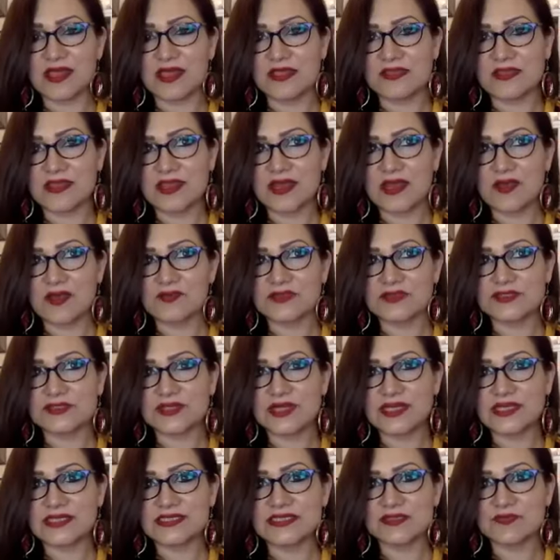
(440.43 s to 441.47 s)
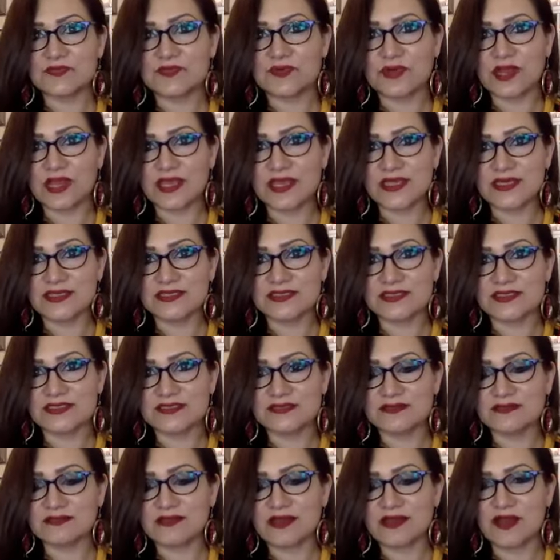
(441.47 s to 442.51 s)
And then I was really
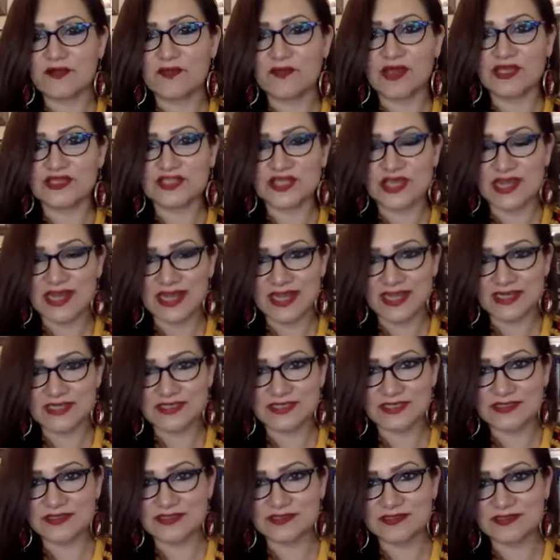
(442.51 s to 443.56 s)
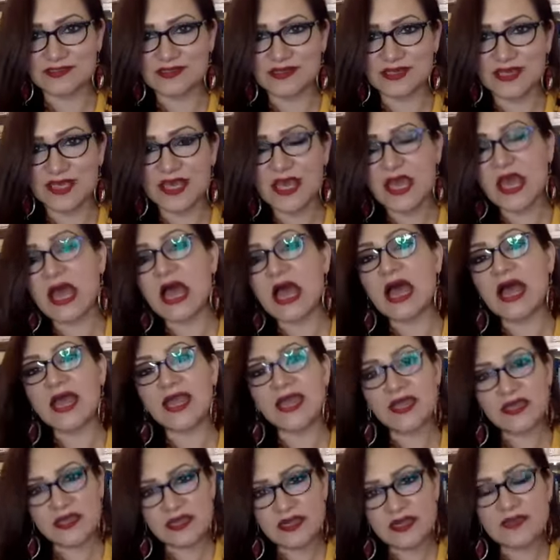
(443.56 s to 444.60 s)
surprised how much I liked it. I
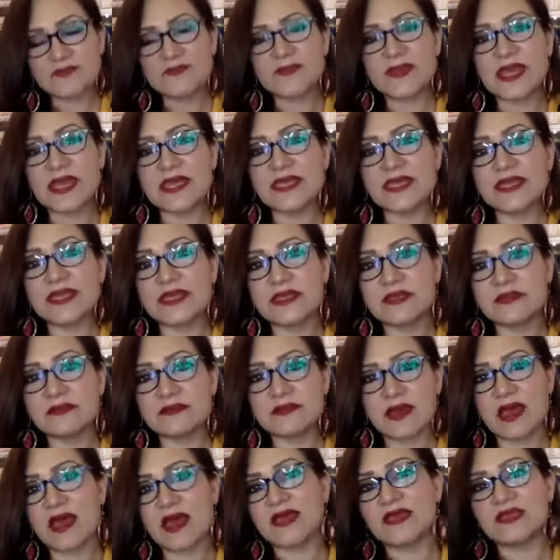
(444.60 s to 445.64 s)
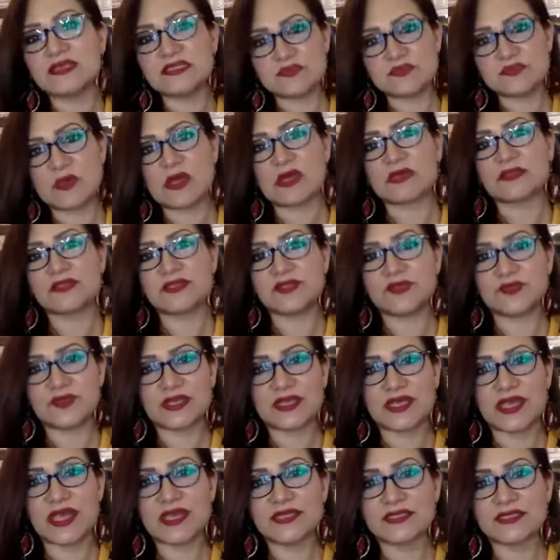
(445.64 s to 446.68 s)
ended up getting the highest mark that you
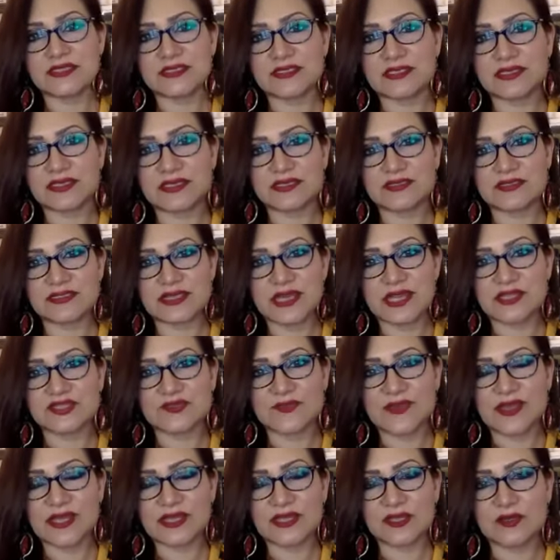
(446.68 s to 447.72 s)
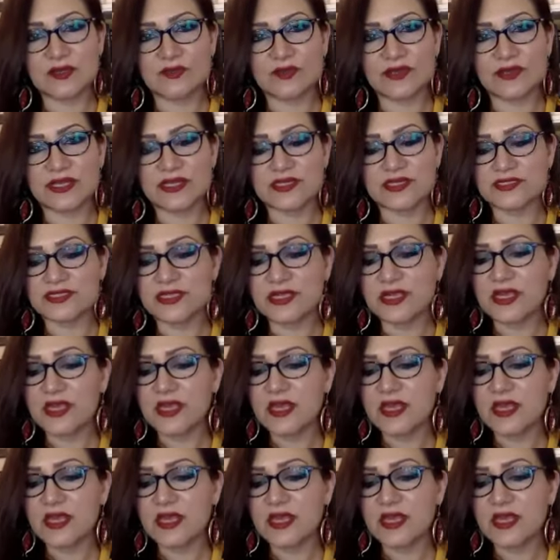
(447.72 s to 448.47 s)
can get in the International Baccalaureate.